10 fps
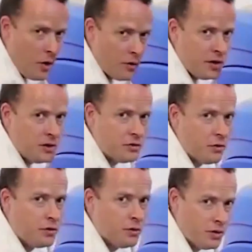orange
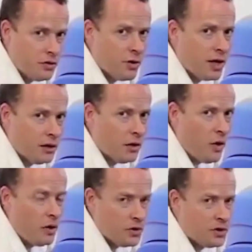through to a green
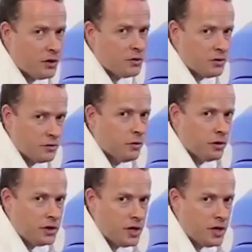light which tells you it's fully